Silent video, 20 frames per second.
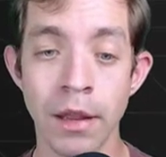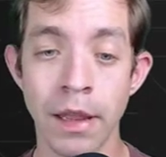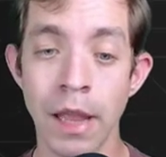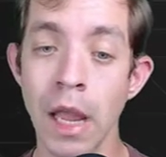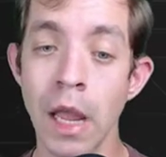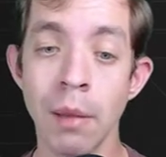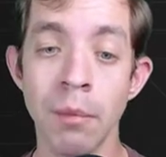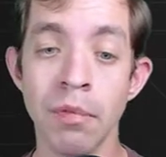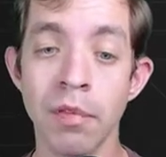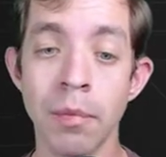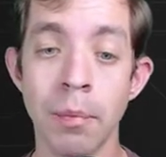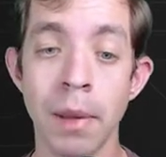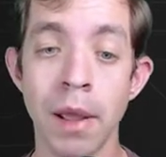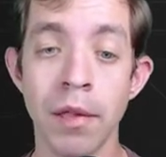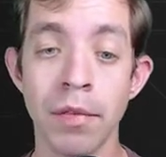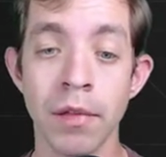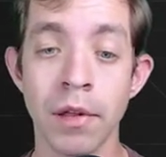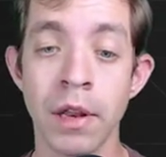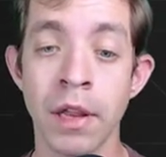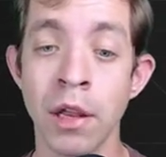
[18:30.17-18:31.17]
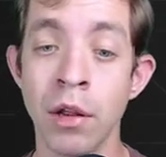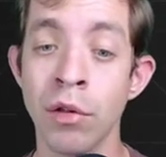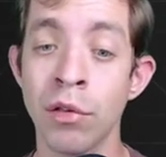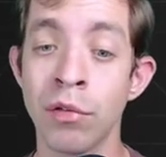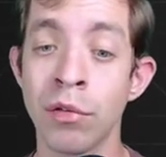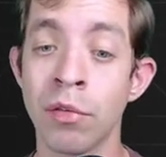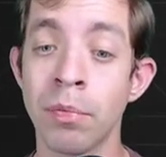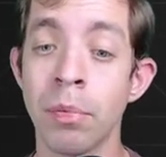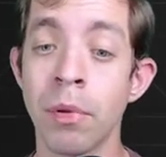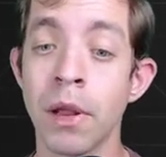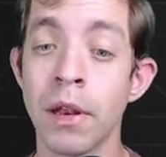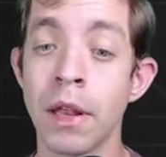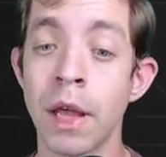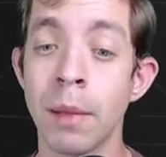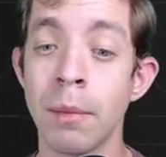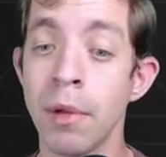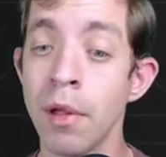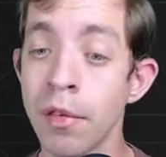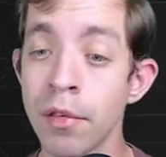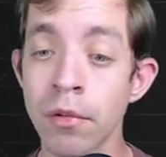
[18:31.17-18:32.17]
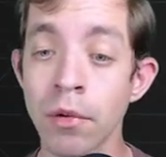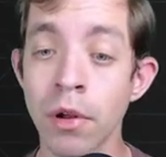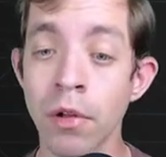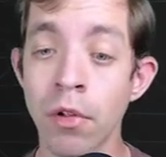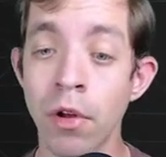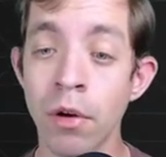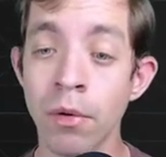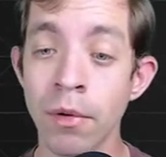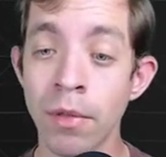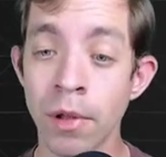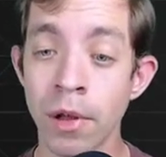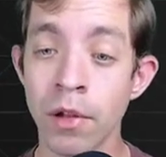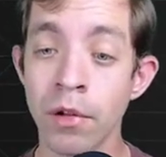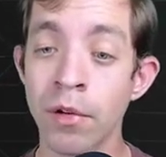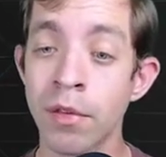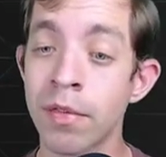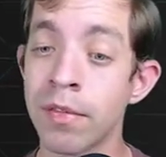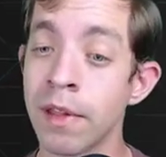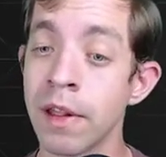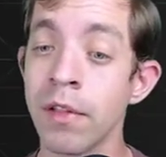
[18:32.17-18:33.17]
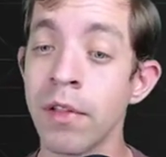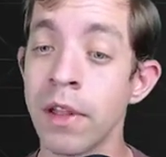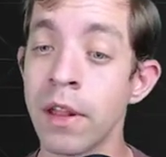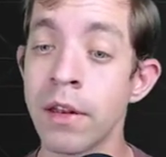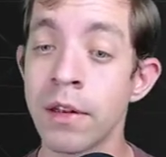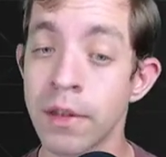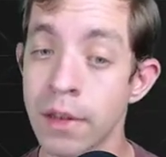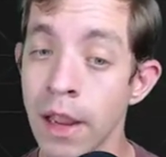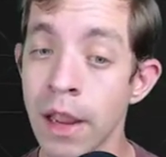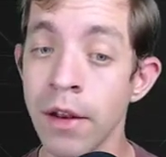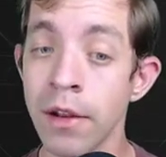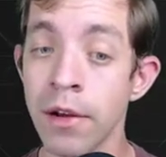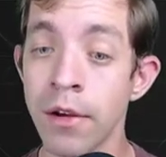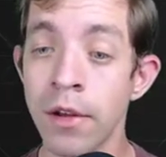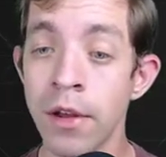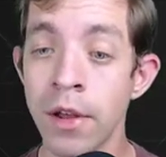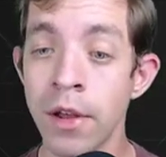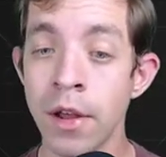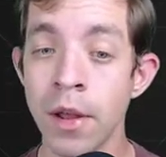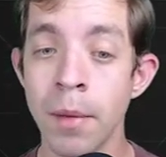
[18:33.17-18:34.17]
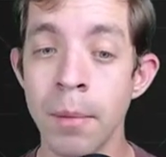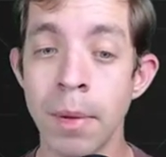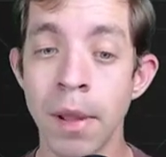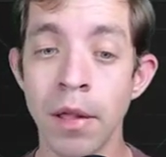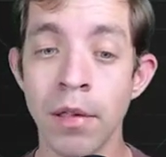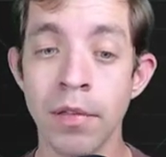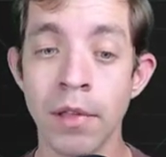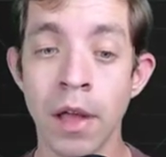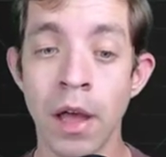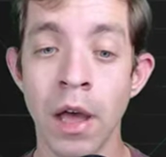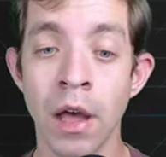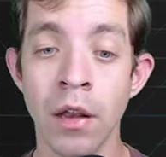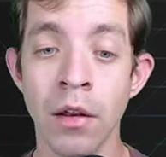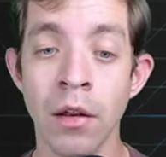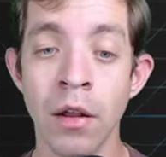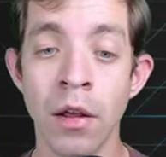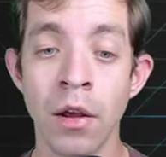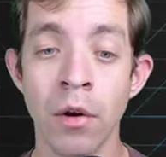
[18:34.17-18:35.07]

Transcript: games based on a user's playtime history along with other salient data based on,